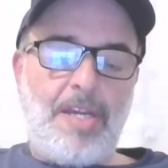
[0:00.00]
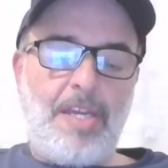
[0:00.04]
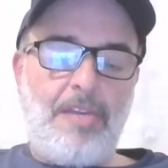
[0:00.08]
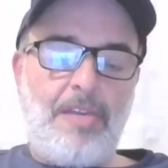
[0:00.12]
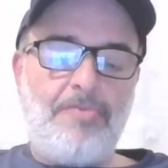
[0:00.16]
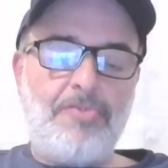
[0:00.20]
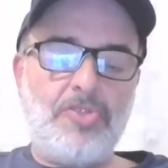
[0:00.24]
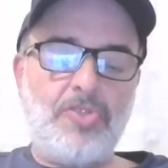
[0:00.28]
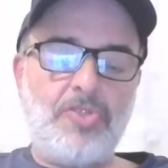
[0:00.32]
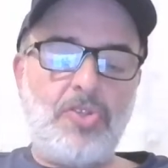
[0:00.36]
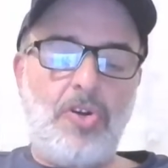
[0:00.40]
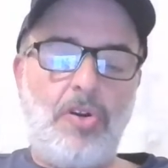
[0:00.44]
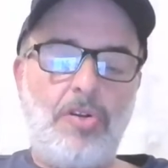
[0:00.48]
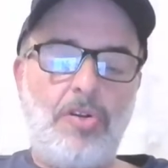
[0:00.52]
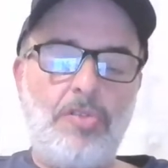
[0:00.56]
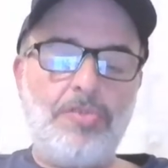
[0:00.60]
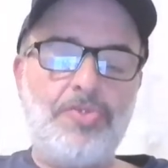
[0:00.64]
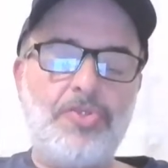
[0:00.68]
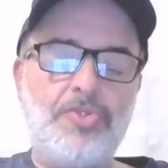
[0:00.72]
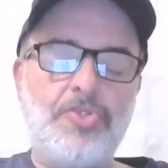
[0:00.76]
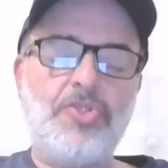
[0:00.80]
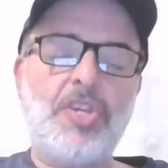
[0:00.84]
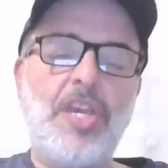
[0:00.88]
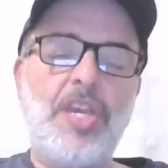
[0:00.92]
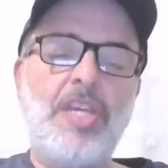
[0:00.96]
He was
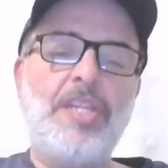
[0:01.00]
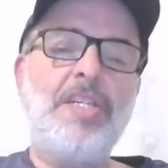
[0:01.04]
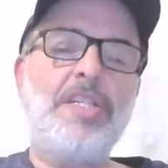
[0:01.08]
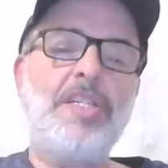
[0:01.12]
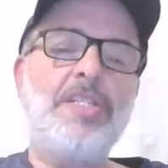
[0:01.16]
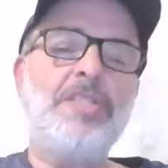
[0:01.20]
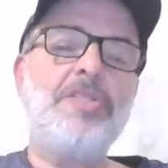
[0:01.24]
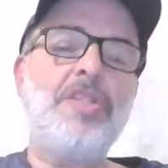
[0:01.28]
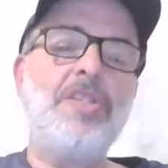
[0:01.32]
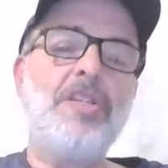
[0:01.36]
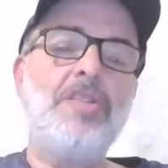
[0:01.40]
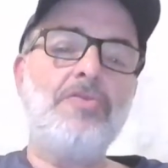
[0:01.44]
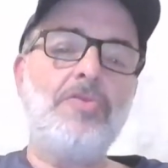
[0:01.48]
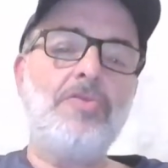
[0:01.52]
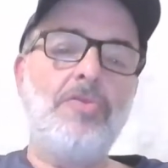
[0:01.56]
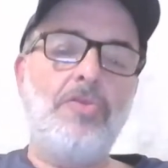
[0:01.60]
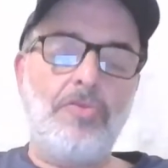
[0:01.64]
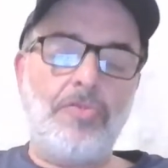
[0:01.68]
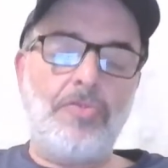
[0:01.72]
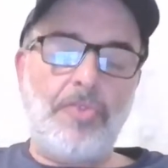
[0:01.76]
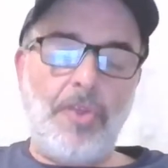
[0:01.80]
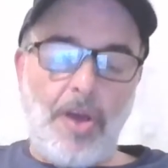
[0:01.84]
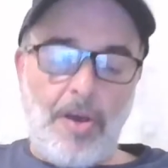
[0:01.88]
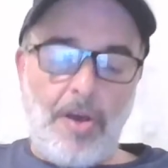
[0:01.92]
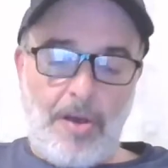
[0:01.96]
called Sayyid
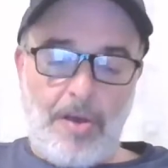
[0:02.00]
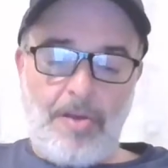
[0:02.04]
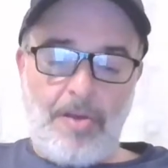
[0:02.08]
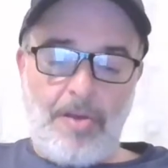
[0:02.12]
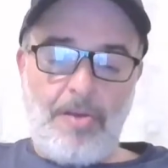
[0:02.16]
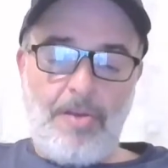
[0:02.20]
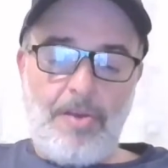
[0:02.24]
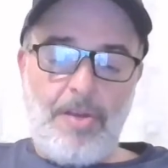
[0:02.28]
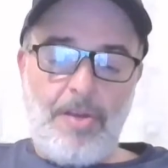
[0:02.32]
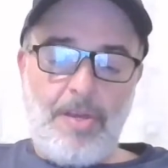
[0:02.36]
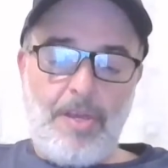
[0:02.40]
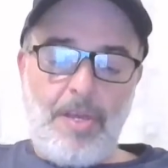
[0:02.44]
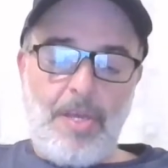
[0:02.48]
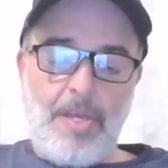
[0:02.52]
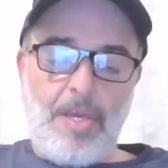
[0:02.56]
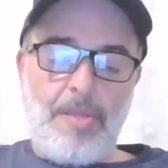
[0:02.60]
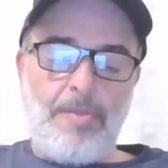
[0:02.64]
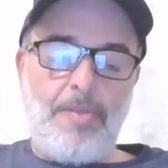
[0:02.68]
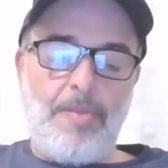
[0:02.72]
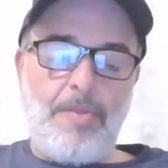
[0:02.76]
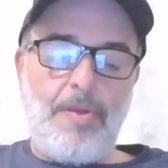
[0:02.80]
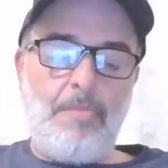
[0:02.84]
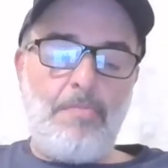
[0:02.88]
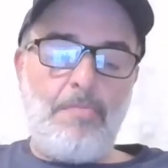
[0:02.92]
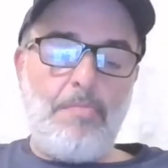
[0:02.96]
al-Qura,
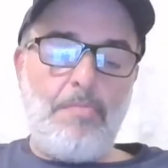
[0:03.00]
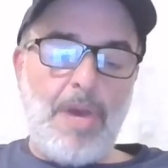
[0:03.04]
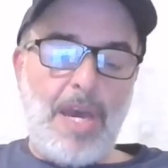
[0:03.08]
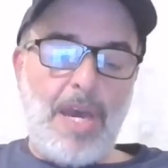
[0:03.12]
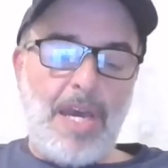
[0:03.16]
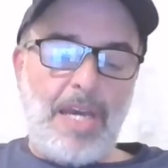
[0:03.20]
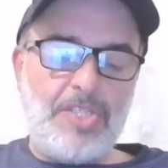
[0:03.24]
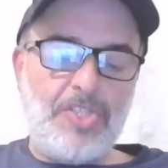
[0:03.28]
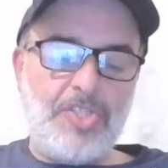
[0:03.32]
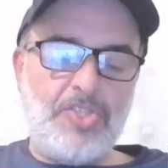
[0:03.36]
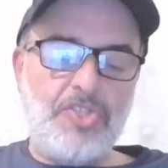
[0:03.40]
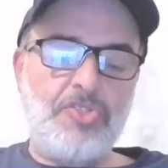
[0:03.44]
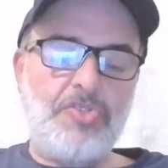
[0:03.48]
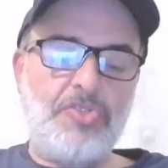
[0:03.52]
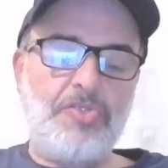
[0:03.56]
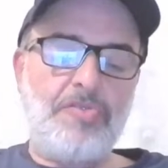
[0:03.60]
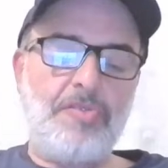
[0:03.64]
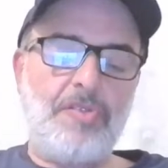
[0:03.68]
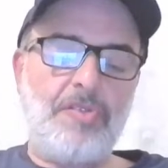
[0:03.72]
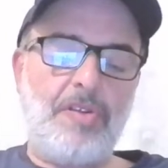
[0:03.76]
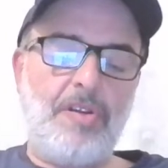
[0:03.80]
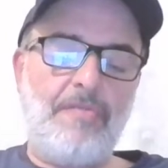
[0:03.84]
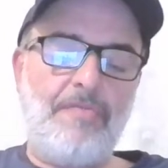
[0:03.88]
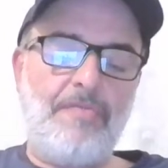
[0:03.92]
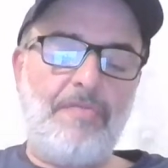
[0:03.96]
the
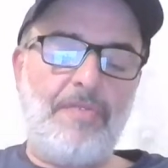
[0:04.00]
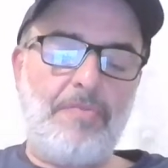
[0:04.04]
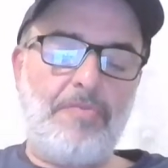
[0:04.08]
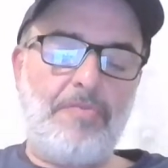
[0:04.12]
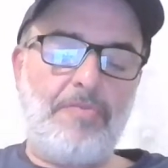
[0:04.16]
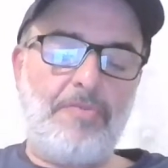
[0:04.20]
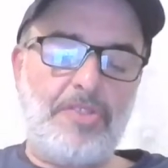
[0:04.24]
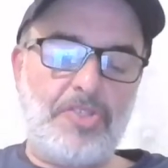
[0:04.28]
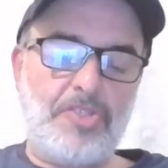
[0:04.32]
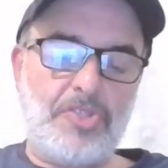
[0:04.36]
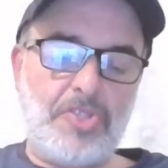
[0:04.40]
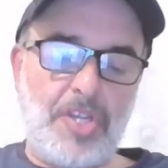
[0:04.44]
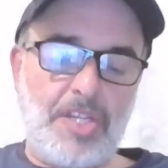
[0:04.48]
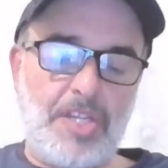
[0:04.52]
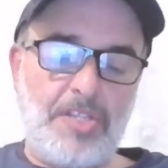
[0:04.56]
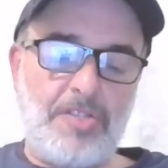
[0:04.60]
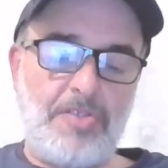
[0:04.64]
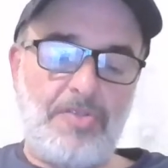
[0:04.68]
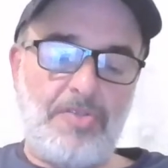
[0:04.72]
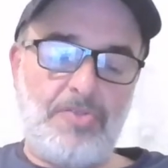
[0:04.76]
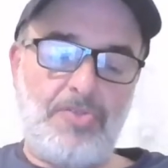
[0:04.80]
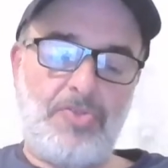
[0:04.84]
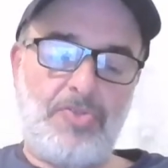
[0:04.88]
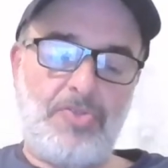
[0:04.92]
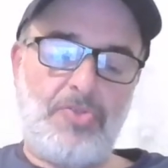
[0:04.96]
master of the
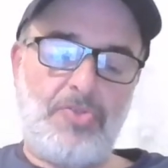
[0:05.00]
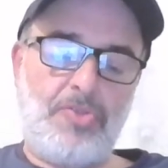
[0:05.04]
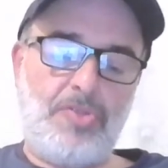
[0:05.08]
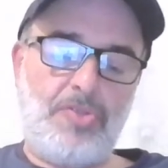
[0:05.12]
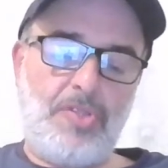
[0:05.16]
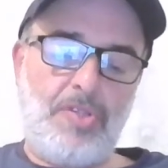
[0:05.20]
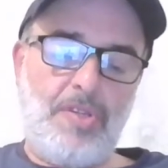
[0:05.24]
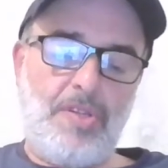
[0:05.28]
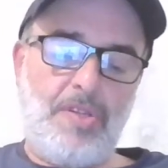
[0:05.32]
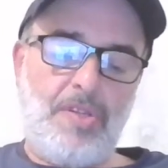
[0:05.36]
reciters.